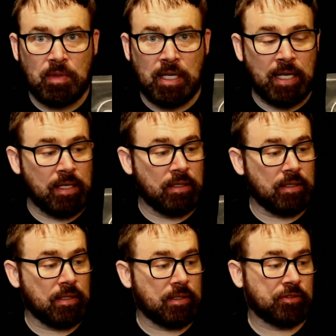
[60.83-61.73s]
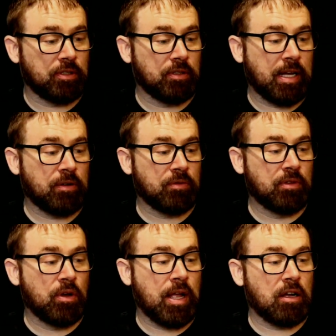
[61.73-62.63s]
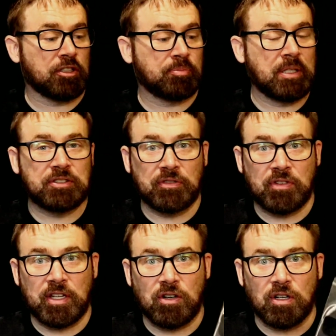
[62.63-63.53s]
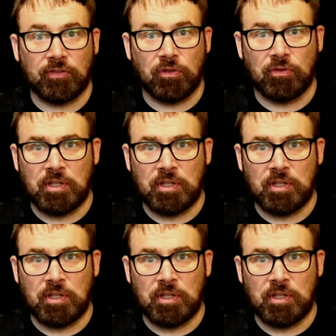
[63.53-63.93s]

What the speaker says: And so I don't know how expensive they are for